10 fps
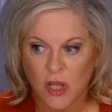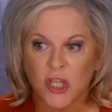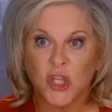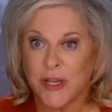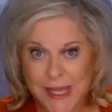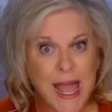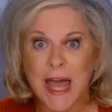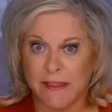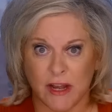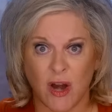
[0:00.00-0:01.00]
You get
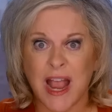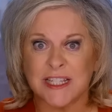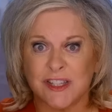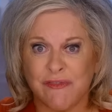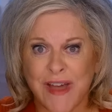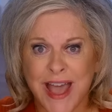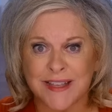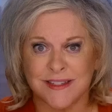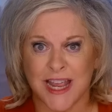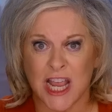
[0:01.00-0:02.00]
out of there as
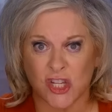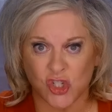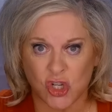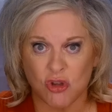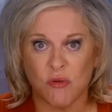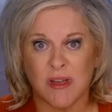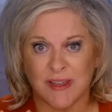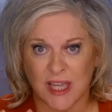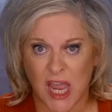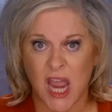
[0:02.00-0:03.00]
fast as you
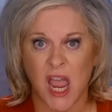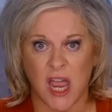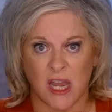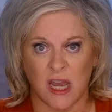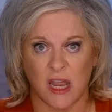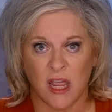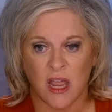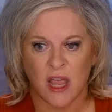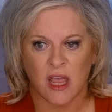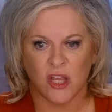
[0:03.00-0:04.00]
can.
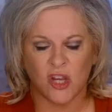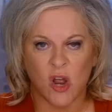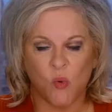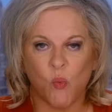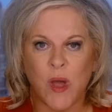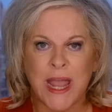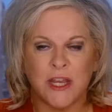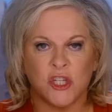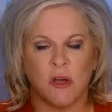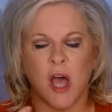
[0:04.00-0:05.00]
You don't
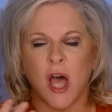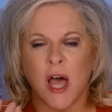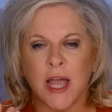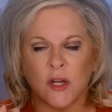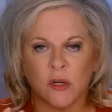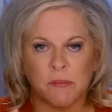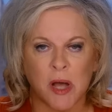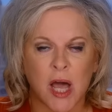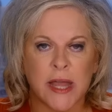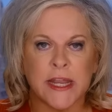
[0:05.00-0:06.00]
wait to hide her
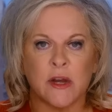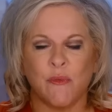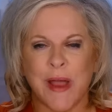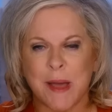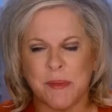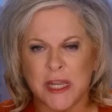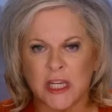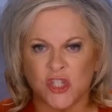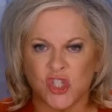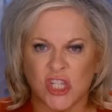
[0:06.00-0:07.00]
body and wrap it in
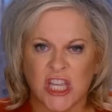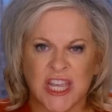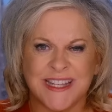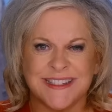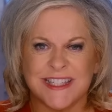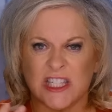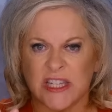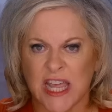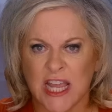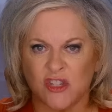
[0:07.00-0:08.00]
a sheet and
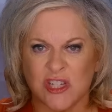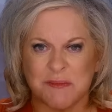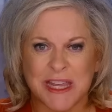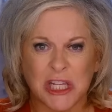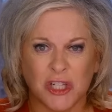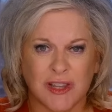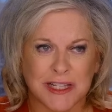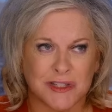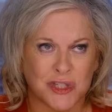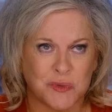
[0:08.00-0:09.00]
stage it to make it look like
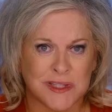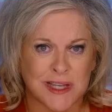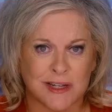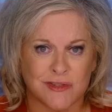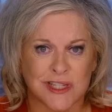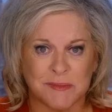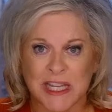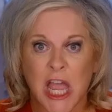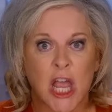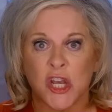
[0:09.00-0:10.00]
a suicide or
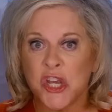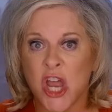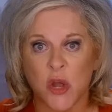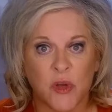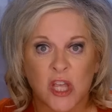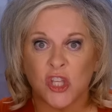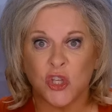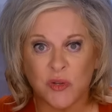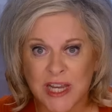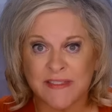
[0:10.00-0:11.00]
something. No,
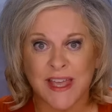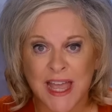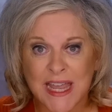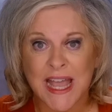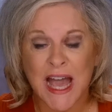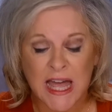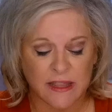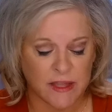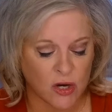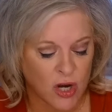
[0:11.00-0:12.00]
you get the hay out
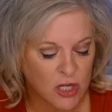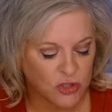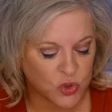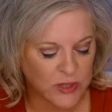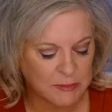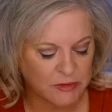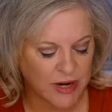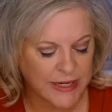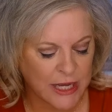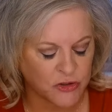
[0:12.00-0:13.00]
of there. Joining me
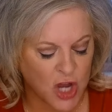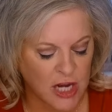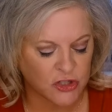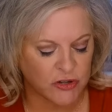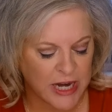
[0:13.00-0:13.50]
right now, Dr.